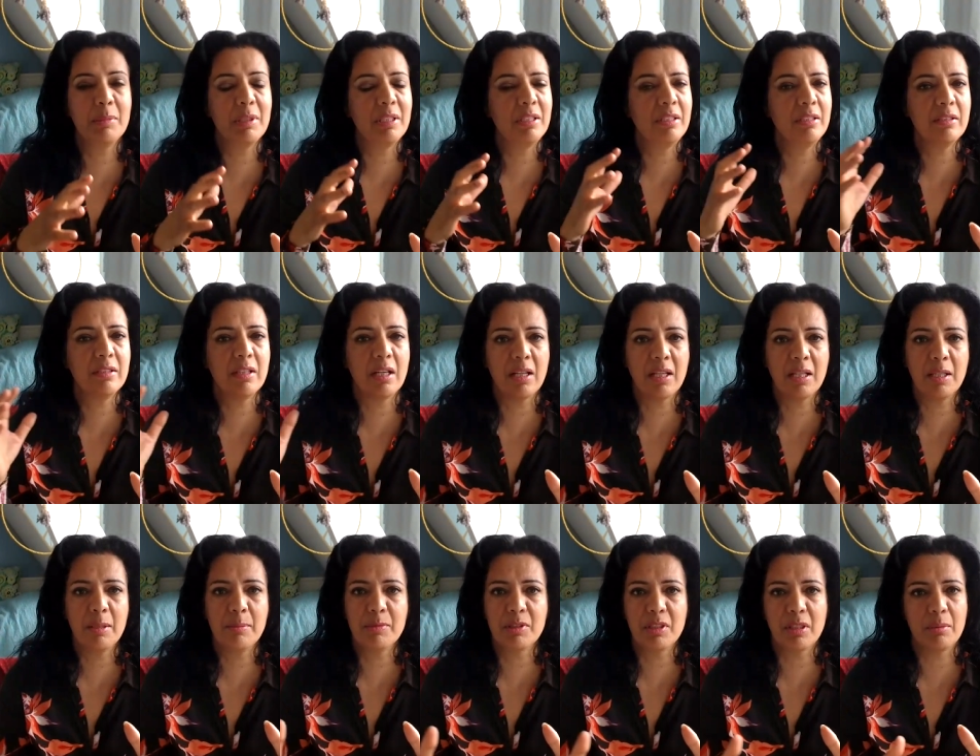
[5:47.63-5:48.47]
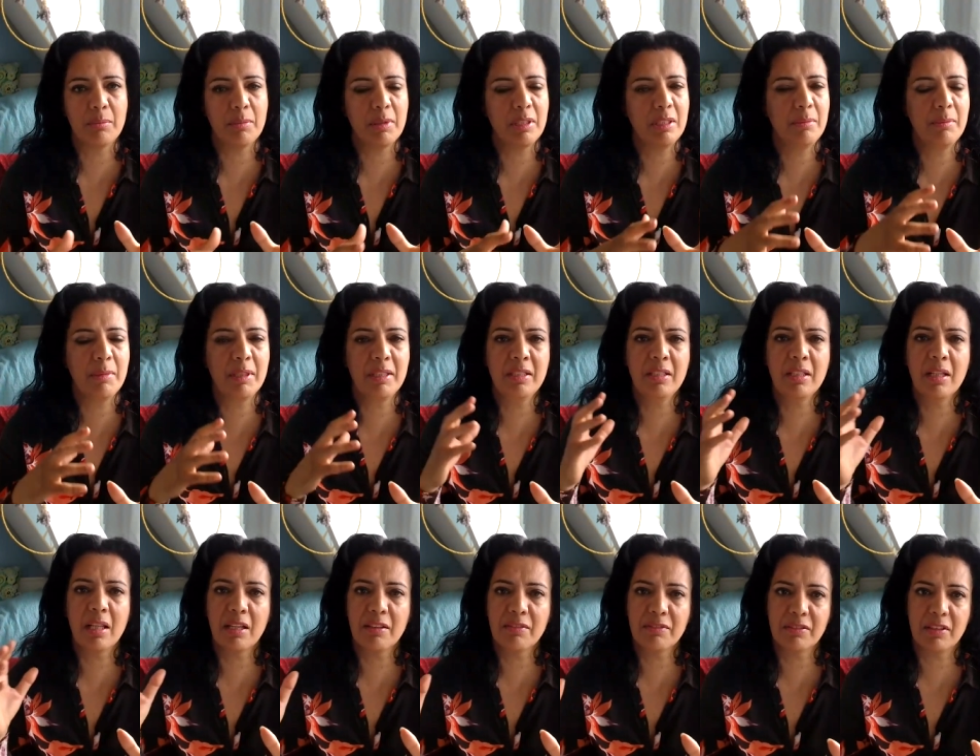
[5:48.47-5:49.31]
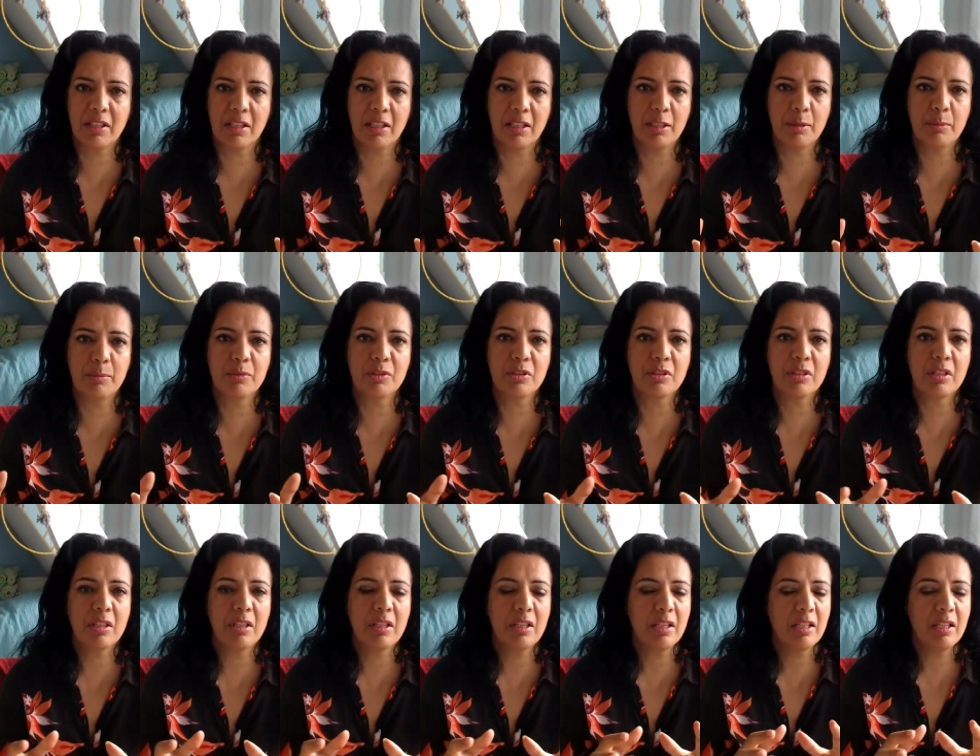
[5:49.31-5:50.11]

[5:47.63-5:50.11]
many times and many, many lifetimes,